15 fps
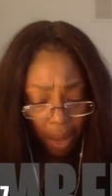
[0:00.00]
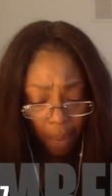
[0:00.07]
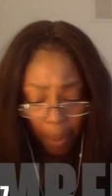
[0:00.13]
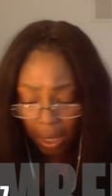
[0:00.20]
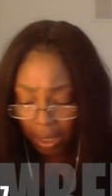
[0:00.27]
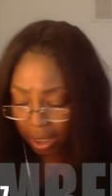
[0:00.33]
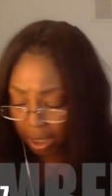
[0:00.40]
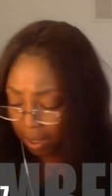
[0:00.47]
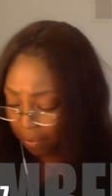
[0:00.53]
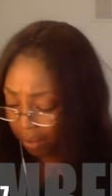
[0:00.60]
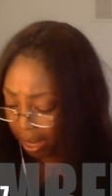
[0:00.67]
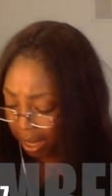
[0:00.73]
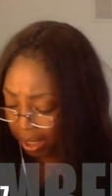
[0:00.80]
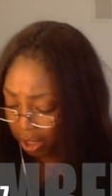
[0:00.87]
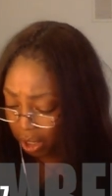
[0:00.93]
positive
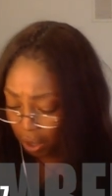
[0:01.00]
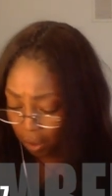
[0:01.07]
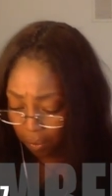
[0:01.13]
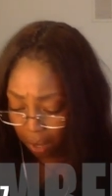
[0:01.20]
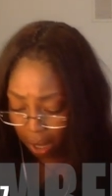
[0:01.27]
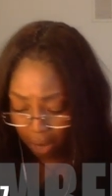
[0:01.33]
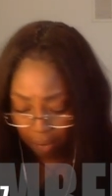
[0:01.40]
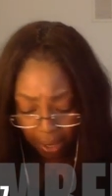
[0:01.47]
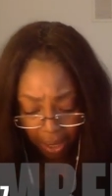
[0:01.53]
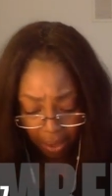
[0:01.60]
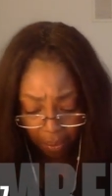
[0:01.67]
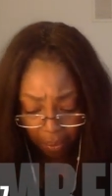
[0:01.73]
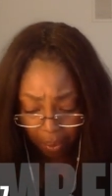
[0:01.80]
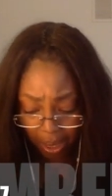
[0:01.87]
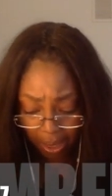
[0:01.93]
energy of love. In
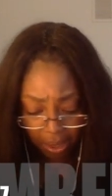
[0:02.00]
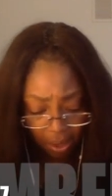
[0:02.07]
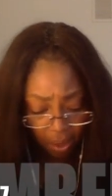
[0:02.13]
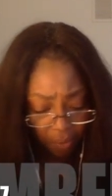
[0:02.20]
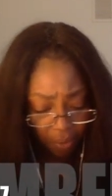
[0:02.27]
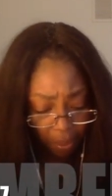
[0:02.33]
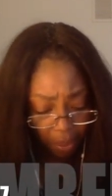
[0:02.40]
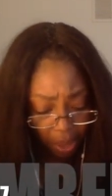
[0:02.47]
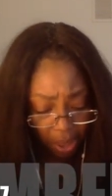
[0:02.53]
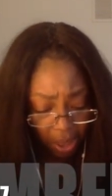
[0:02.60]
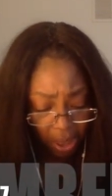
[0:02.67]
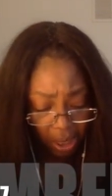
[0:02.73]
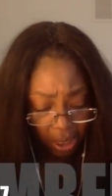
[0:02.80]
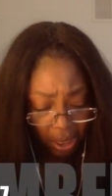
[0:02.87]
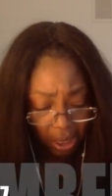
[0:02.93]
the rest of the
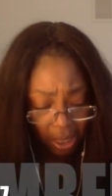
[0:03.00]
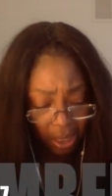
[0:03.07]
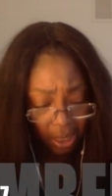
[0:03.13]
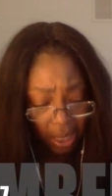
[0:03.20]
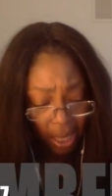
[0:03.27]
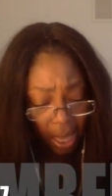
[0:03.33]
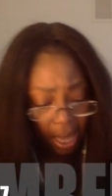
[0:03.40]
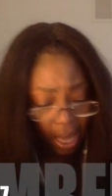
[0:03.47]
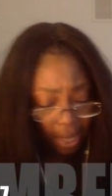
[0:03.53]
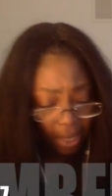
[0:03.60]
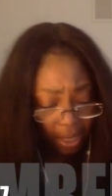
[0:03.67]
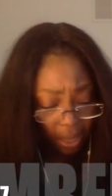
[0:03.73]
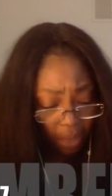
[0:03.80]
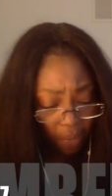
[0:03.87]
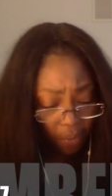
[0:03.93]
month, it says
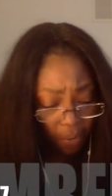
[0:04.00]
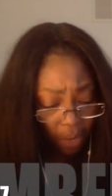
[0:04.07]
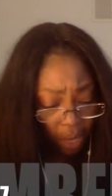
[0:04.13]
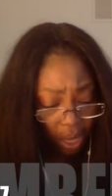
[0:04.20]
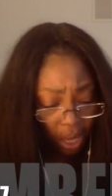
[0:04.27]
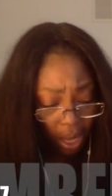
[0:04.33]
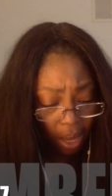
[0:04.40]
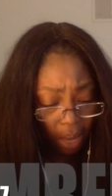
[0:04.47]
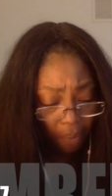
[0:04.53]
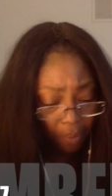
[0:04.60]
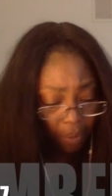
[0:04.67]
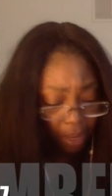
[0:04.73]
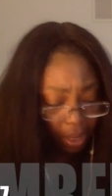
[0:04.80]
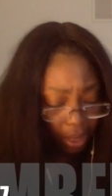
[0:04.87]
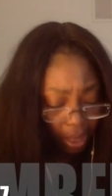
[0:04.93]
as if
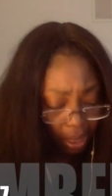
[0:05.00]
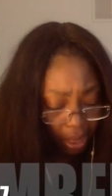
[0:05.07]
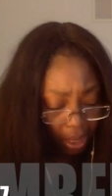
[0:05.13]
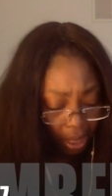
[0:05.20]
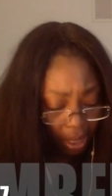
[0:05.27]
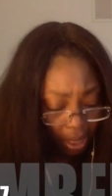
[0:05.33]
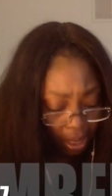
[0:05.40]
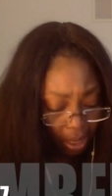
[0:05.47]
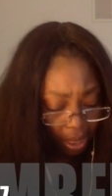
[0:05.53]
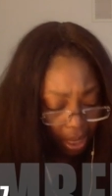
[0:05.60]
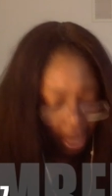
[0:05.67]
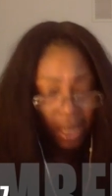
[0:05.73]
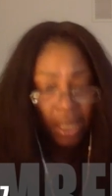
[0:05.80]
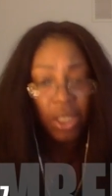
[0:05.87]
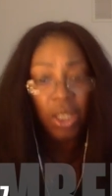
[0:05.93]
the
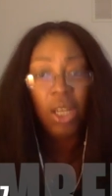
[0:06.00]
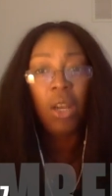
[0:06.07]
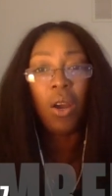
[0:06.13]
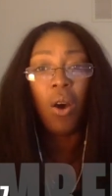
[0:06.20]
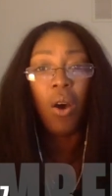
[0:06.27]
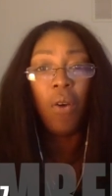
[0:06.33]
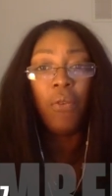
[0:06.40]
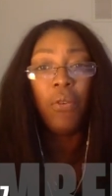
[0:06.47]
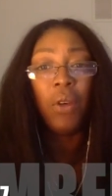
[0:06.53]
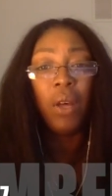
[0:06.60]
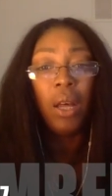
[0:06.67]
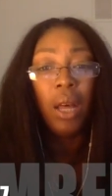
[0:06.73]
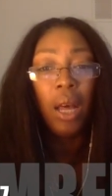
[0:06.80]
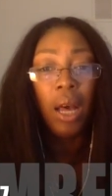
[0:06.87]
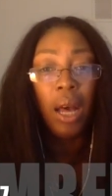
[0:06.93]
energy of
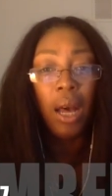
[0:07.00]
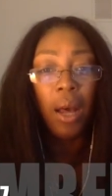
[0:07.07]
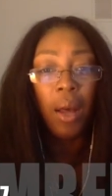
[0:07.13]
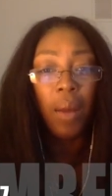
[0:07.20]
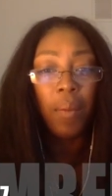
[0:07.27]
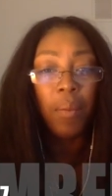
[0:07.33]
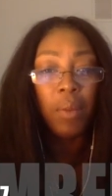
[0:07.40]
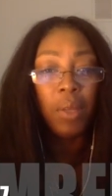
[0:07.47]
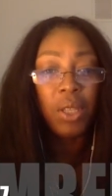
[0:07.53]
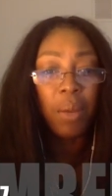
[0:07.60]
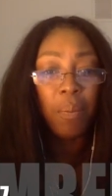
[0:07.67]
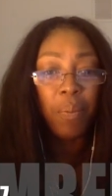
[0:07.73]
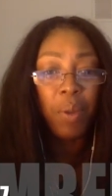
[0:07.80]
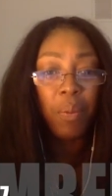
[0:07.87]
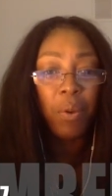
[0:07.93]

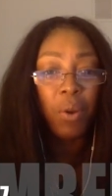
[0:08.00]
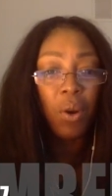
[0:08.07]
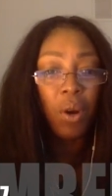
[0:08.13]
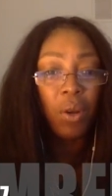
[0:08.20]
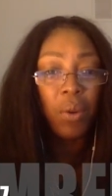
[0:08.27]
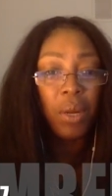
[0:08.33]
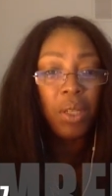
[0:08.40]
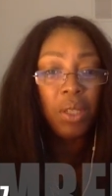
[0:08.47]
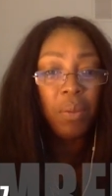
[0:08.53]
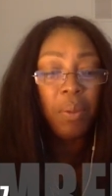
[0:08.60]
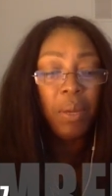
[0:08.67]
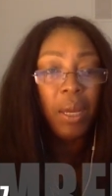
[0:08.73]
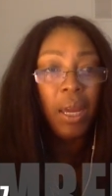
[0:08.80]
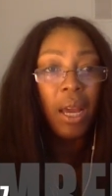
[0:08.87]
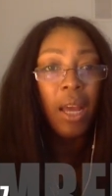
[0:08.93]
some people are going to
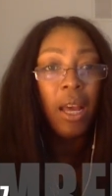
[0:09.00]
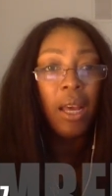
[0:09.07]
be